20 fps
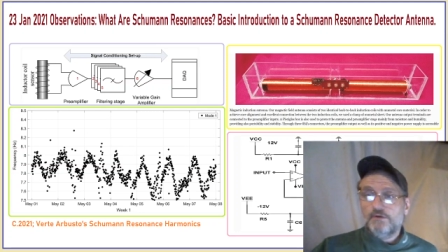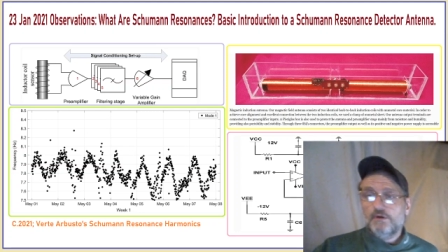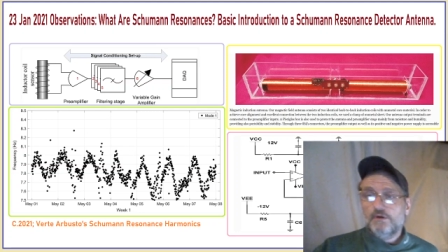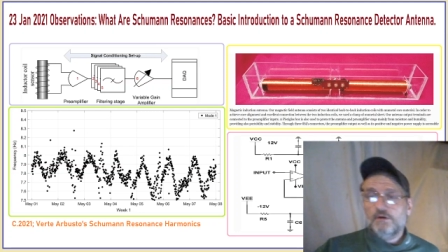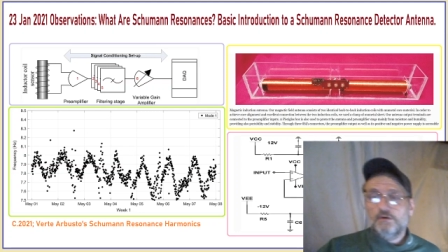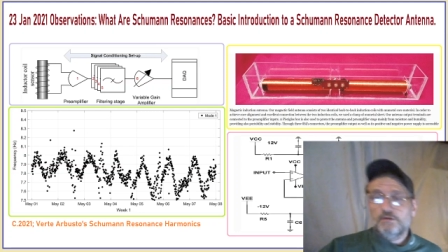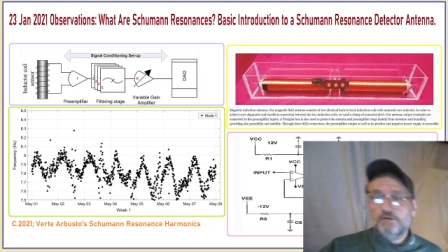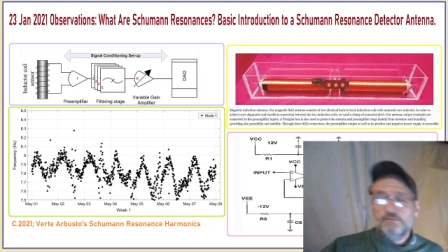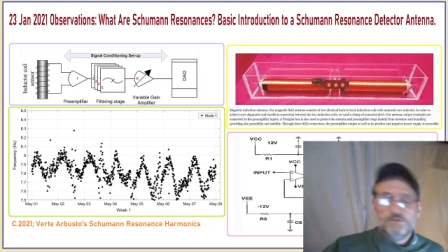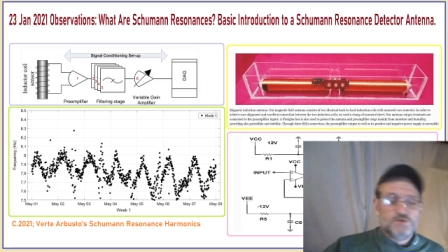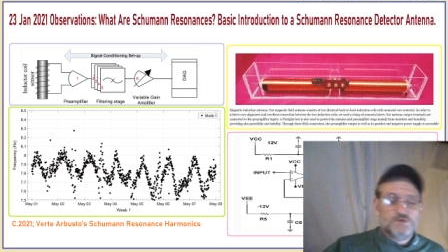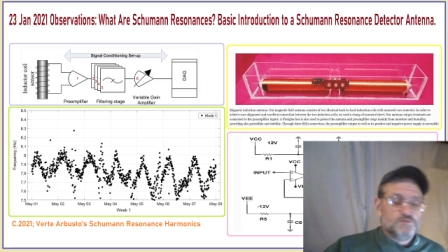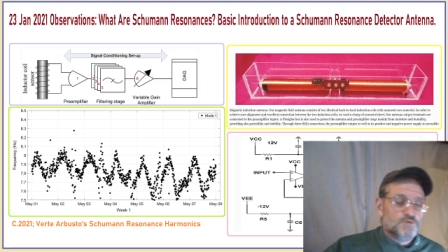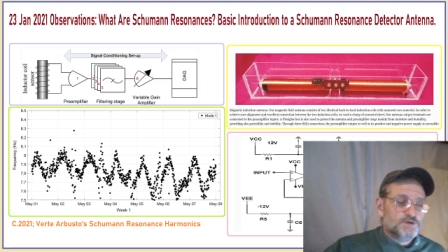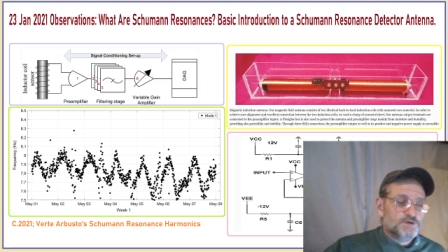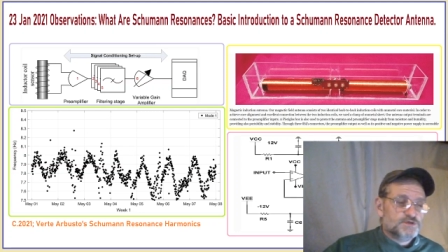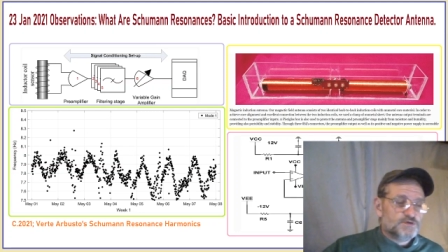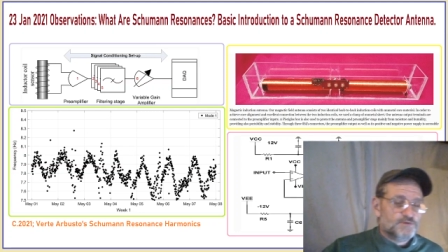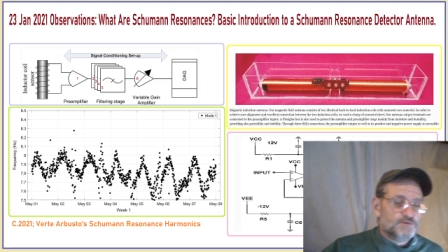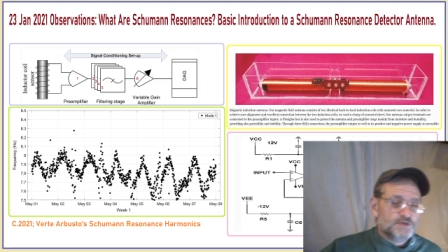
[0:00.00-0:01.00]
Um, it's
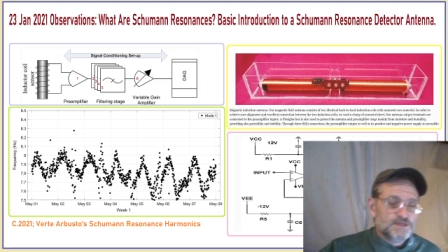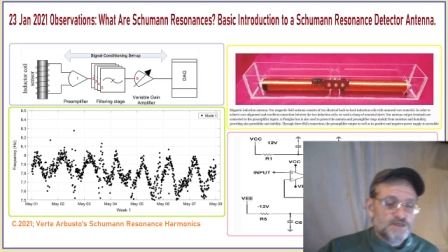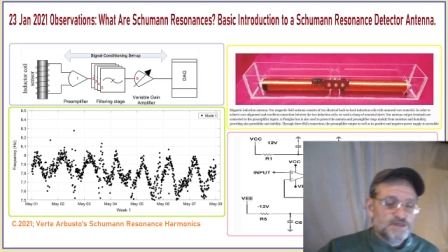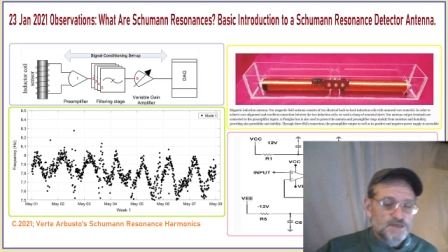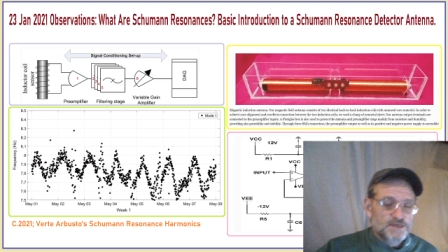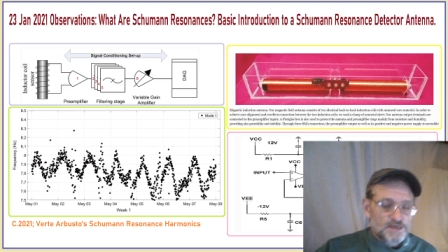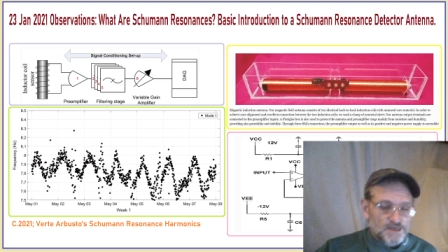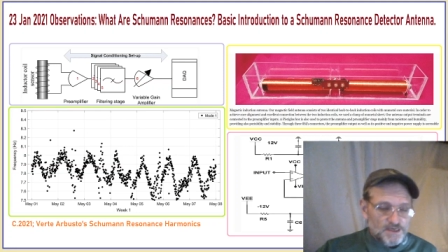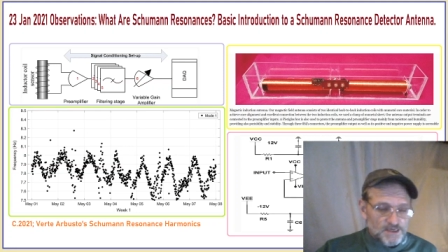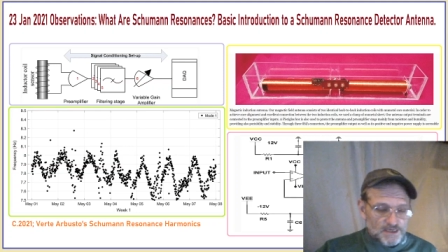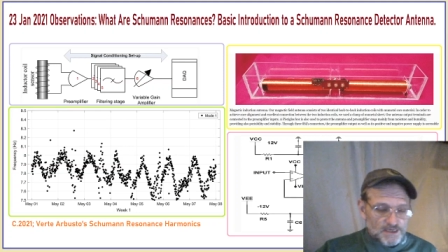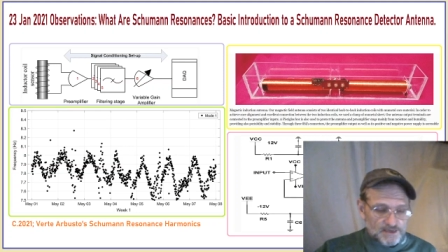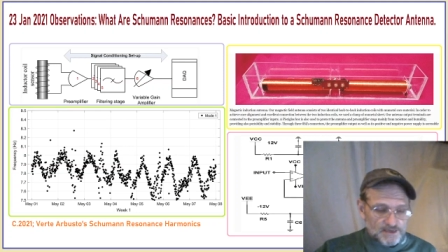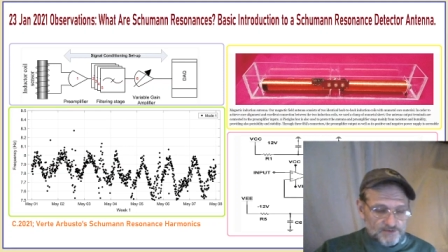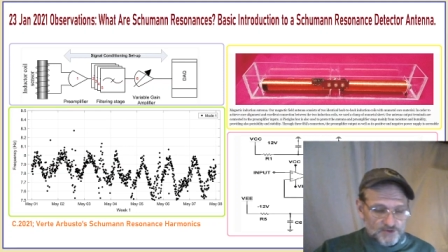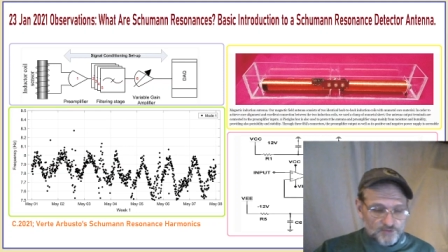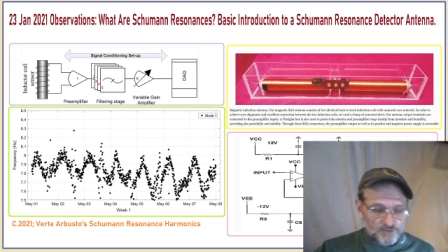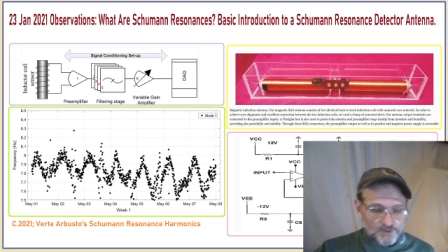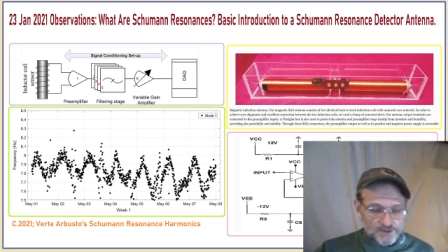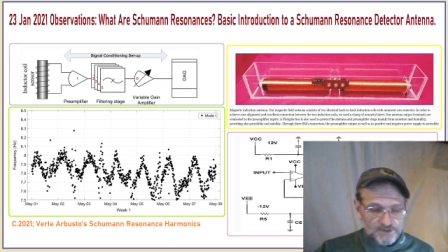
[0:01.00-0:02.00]
wintry here
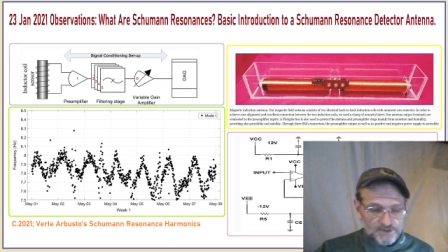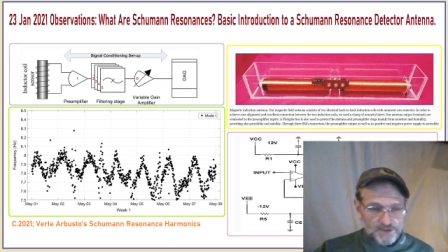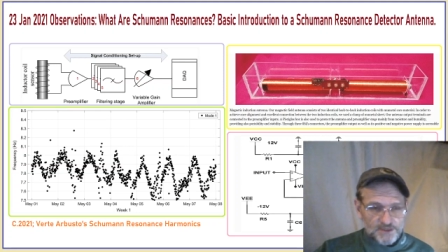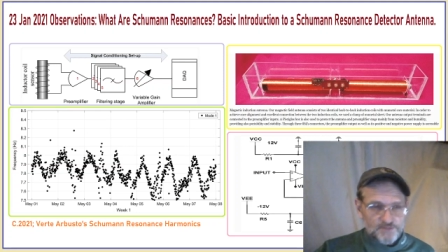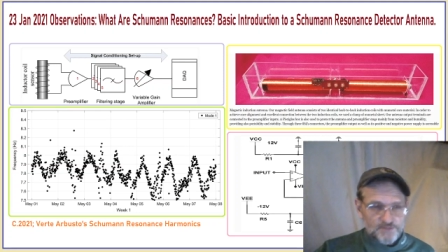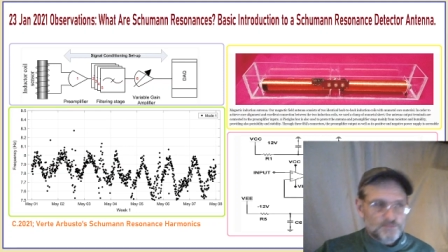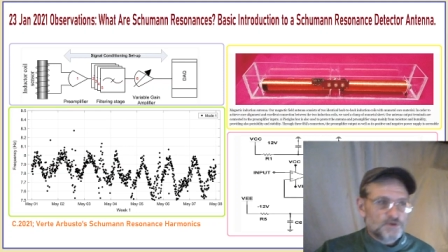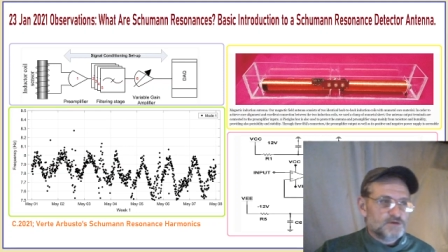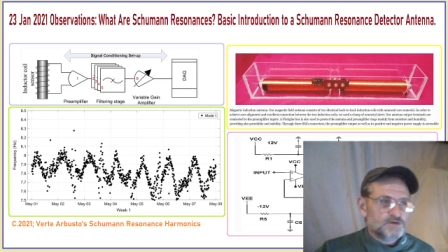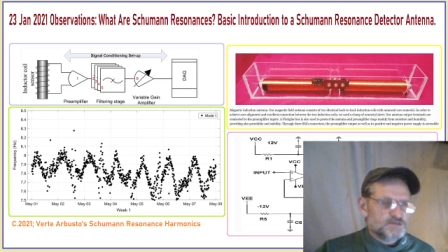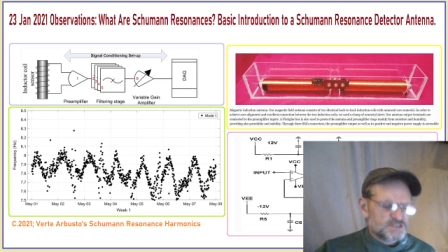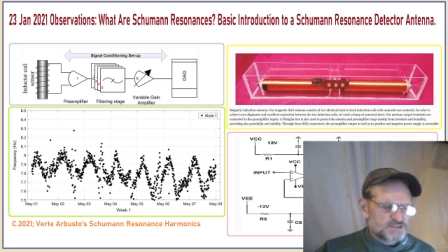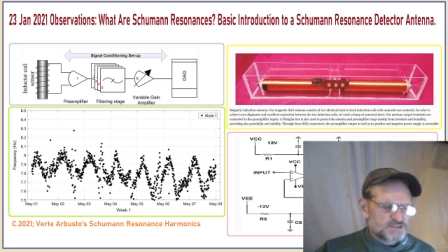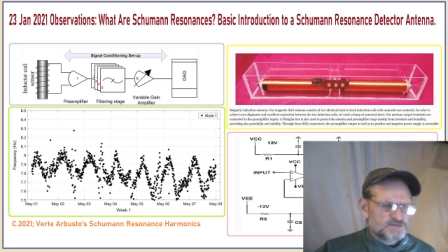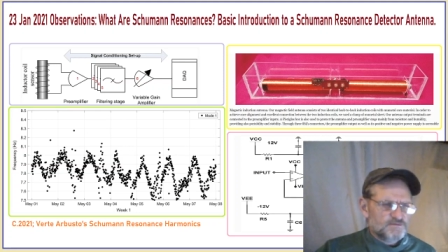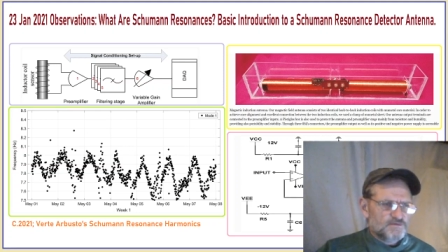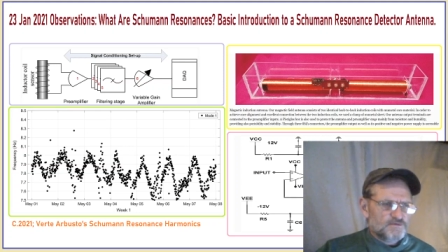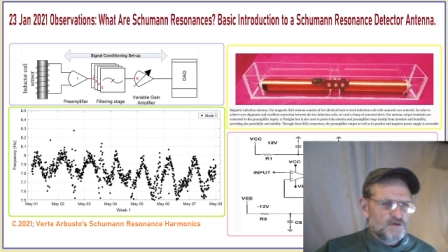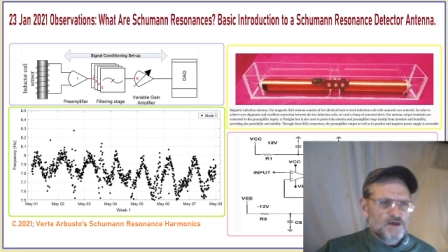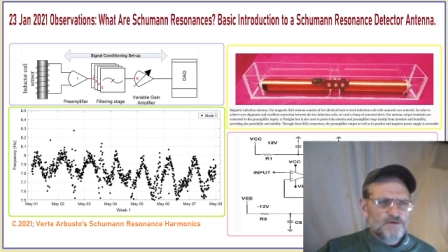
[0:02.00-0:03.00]
in New England, but it's
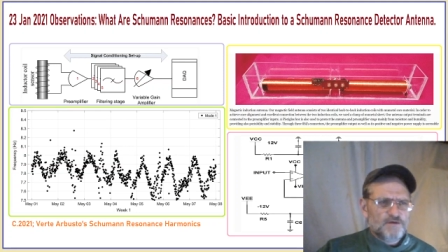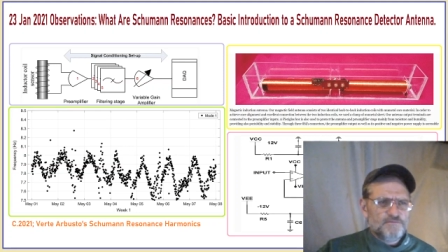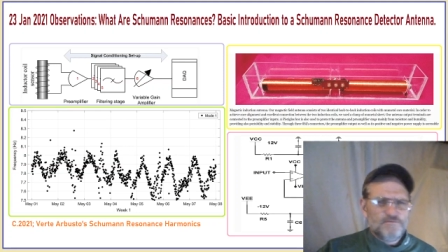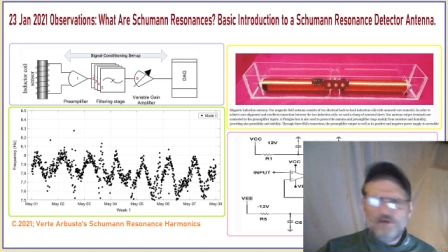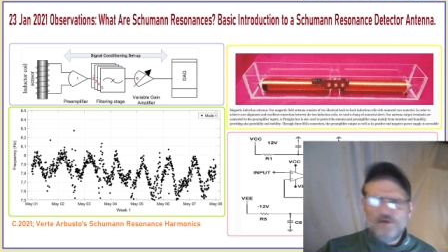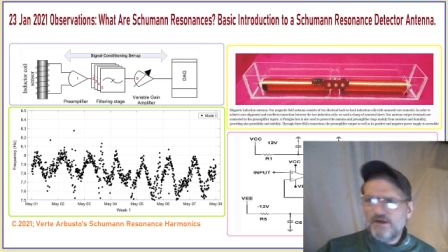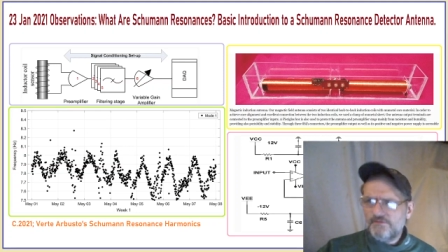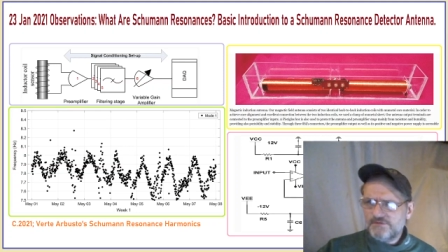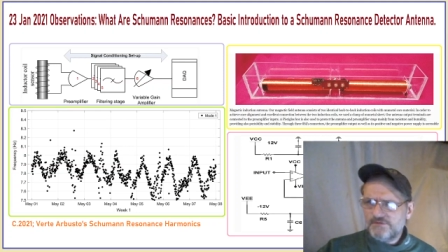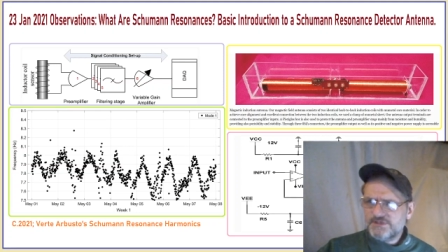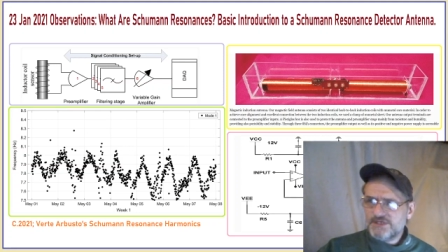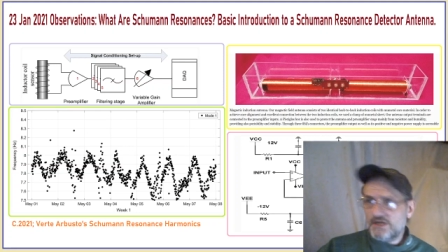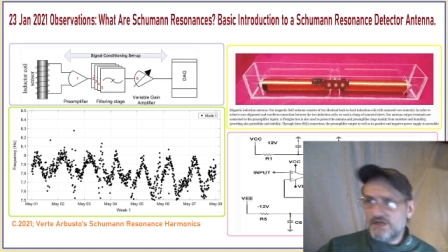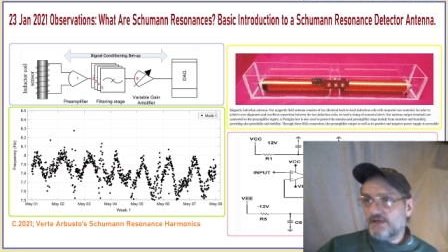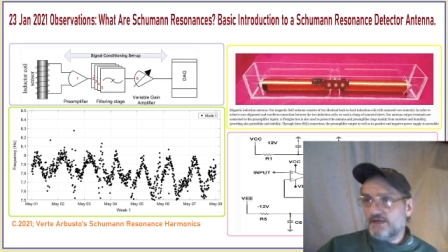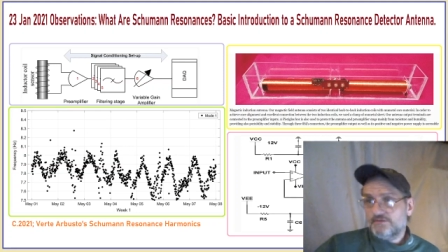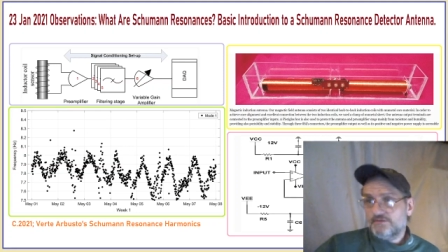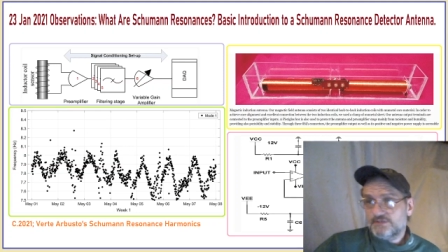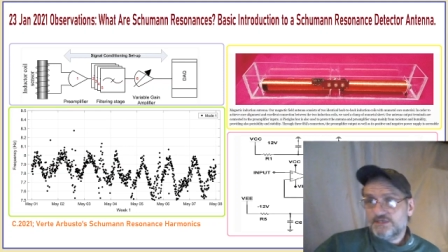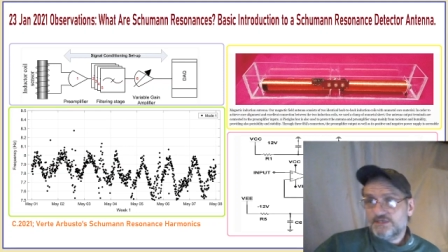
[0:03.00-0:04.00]
uh, it was
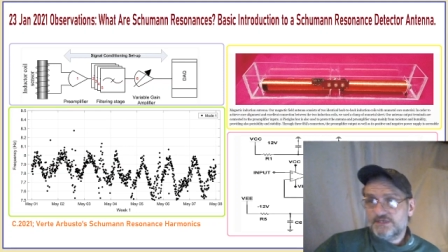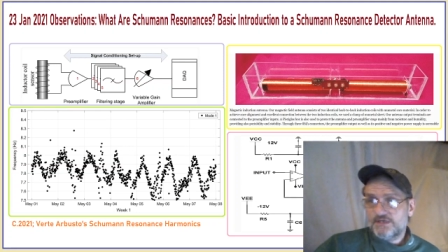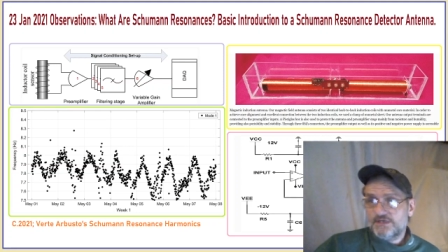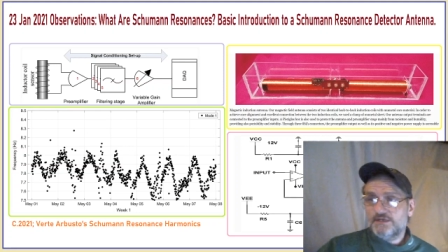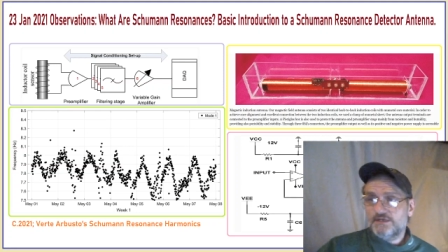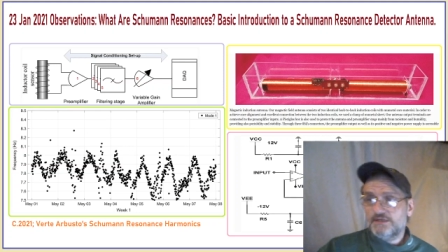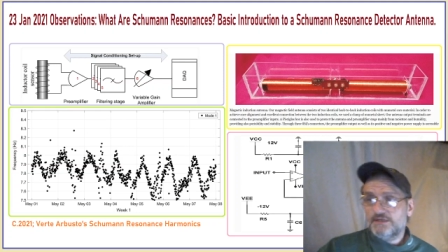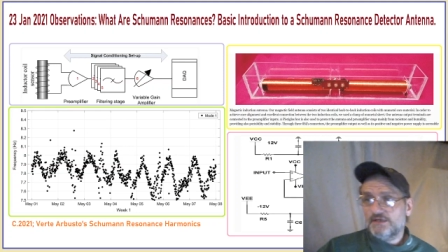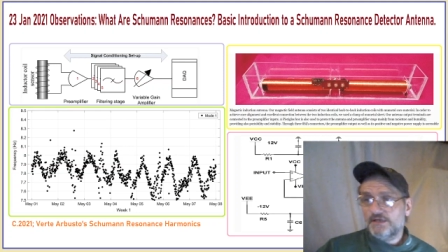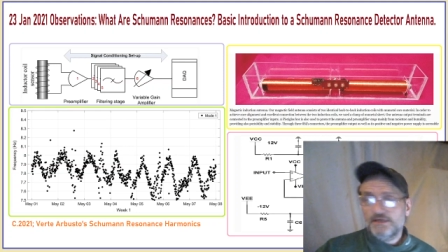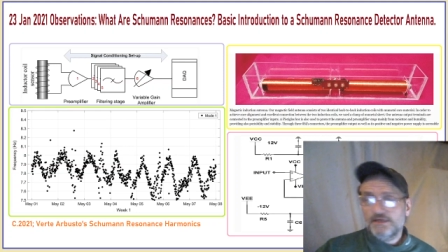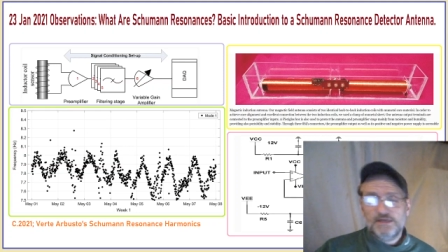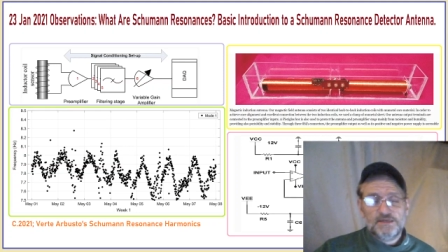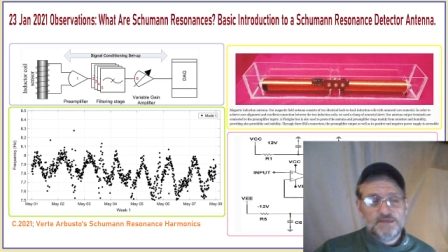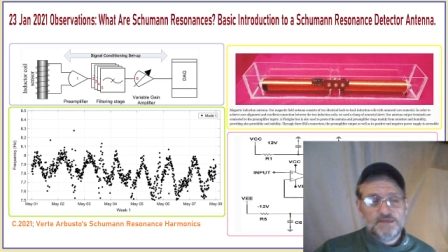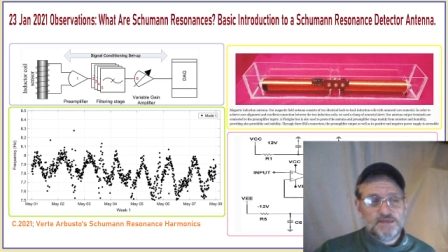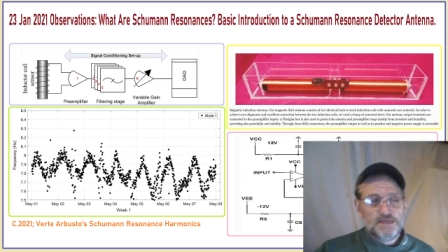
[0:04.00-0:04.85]
sunny. It was a sunny day.